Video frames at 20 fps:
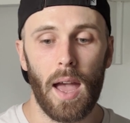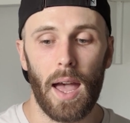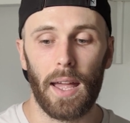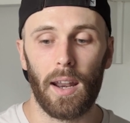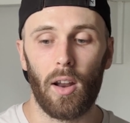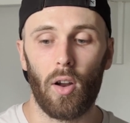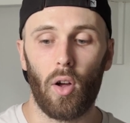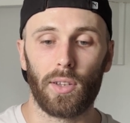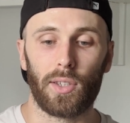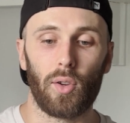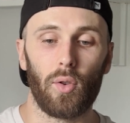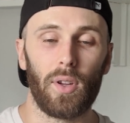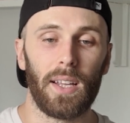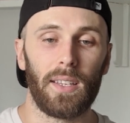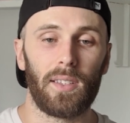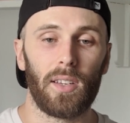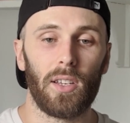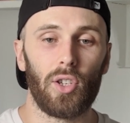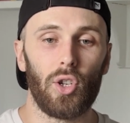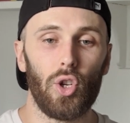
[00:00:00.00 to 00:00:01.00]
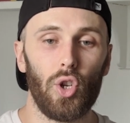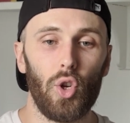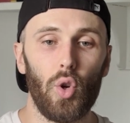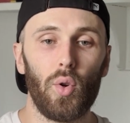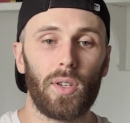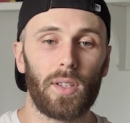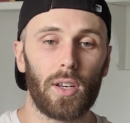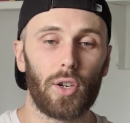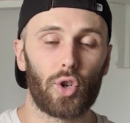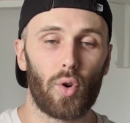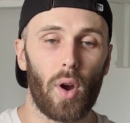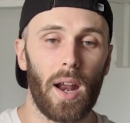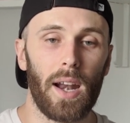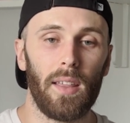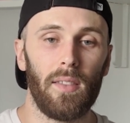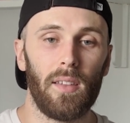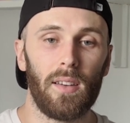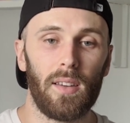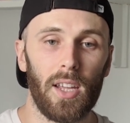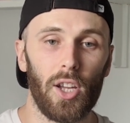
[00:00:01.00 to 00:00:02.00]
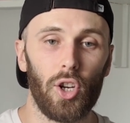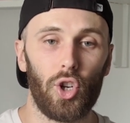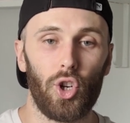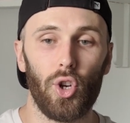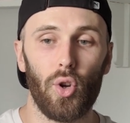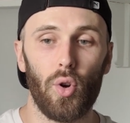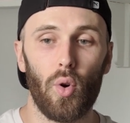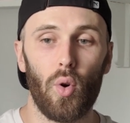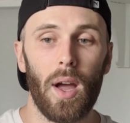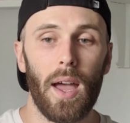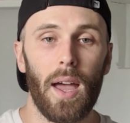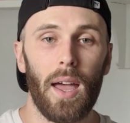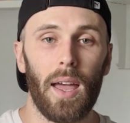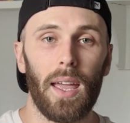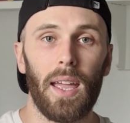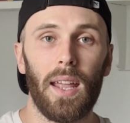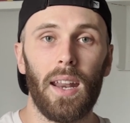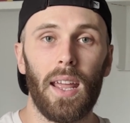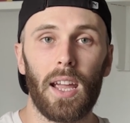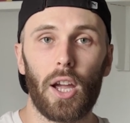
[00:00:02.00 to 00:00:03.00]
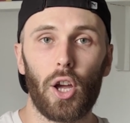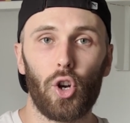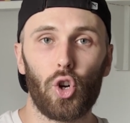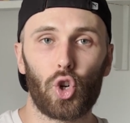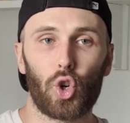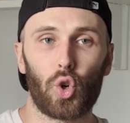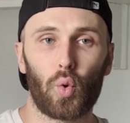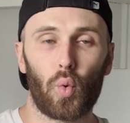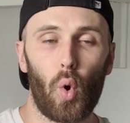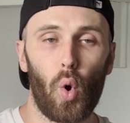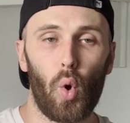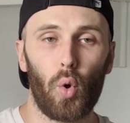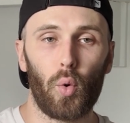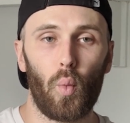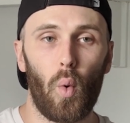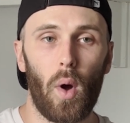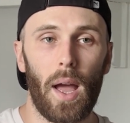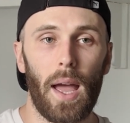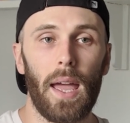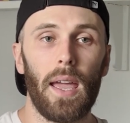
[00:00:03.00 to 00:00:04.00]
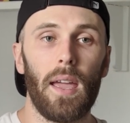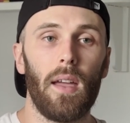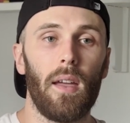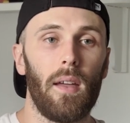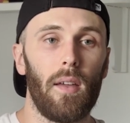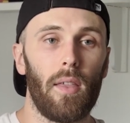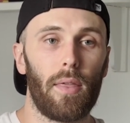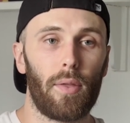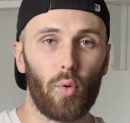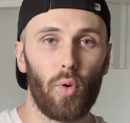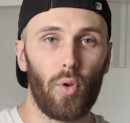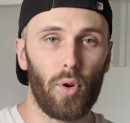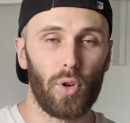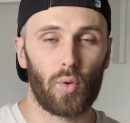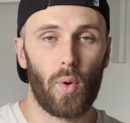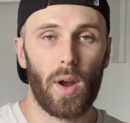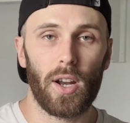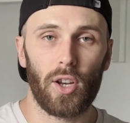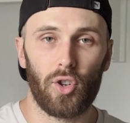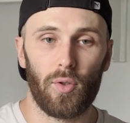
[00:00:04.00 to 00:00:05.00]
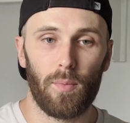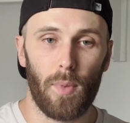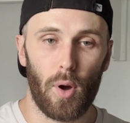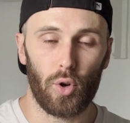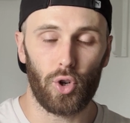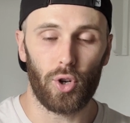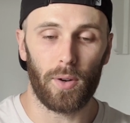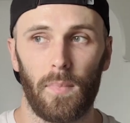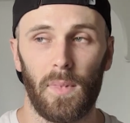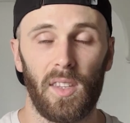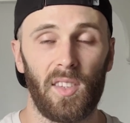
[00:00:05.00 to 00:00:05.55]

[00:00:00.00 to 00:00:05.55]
and it also gets us used to training the tissue in a controlled way through those ranges of motion.